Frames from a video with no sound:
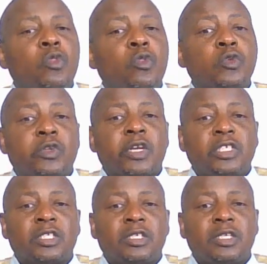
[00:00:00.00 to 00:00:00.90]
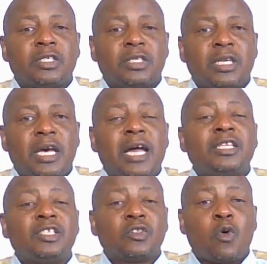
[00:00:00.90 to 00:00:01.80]
those righteousness
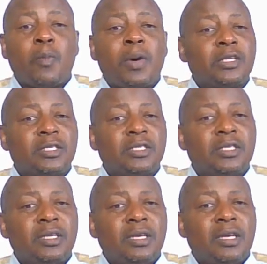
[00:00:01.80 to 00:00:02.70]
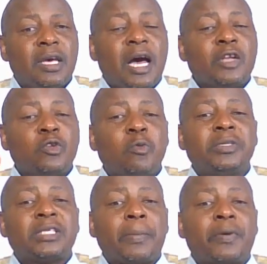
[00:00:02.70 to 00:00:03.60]
and his commands and you'll
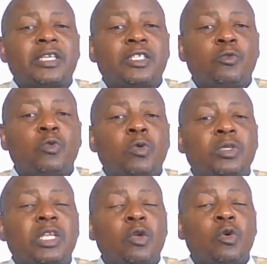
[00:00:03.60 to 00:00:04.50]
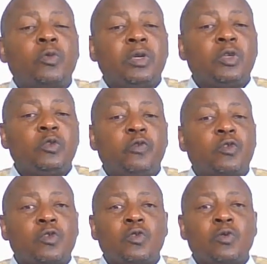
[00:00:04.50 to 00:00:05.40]
be surprised with what the Lord will do
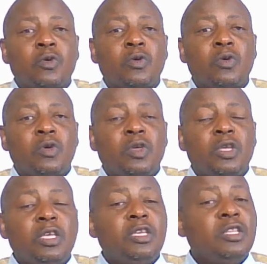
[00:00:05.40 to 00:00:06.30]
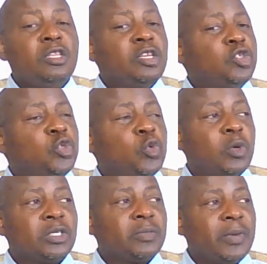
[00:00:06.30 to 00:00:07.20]
for you. In
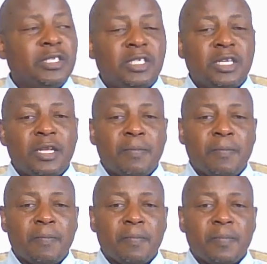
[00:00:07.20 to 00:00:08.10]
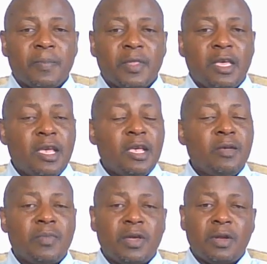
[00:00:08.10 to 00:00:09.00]
Yeshua's mighty name.
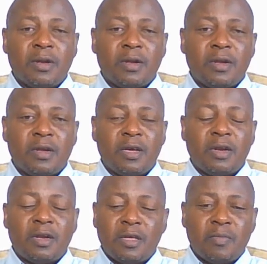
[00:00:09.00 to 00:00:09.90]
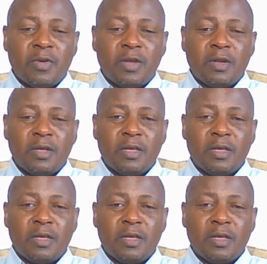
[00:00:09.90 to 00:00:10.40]
Amen and amen.